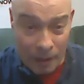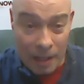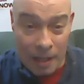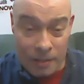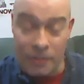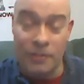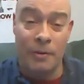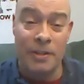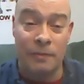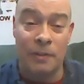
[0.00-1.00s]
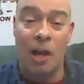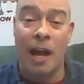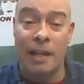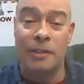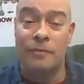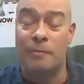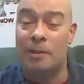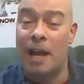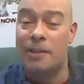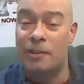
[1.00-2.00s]
A series of lines from
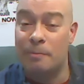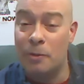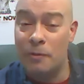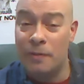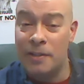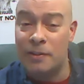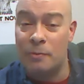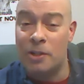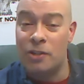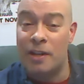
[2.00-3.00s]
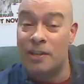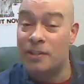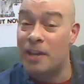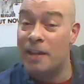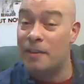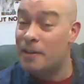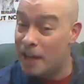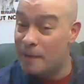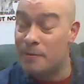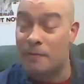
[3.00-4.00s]
classic movies in which they say the
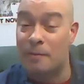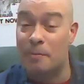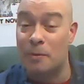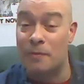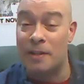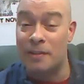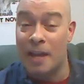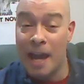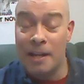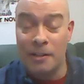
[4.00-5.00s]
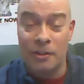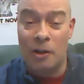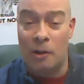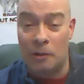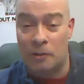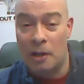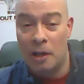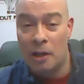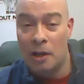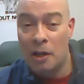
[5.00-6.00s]
names of the movies. And it's called
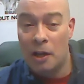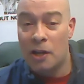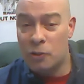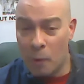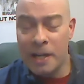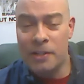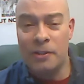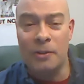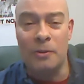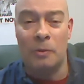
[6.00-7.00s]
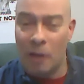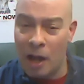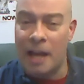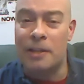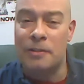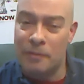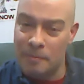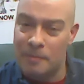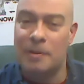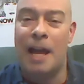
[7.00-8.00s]
22 lines
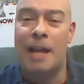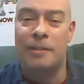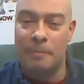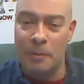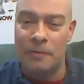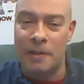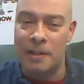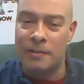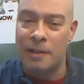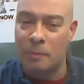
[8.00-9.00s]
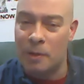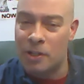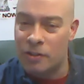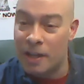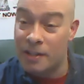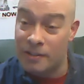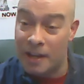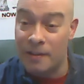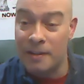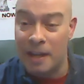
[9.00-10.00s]
from classic movies in which they
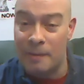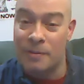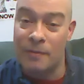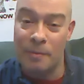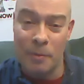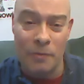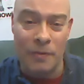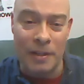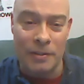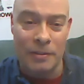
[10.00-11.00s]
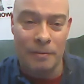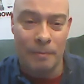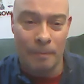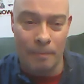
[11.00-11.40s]
say the names of the movies.